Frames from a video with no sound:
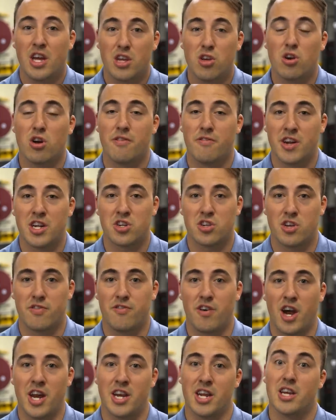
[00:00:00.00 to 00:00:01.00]
you'll eventually
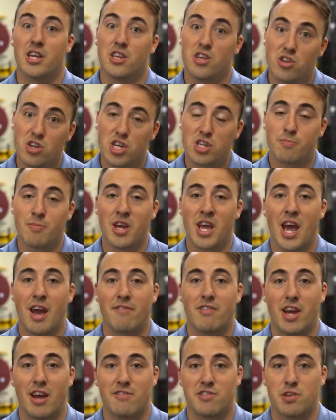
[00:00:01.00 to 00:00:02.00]
find it. You just may
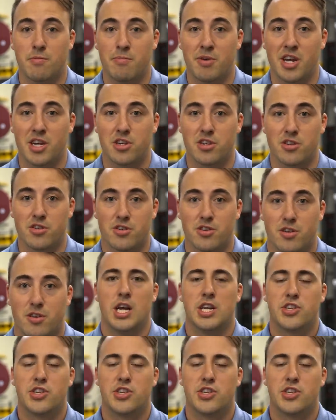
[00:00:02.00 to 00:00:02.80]
have to have some patience.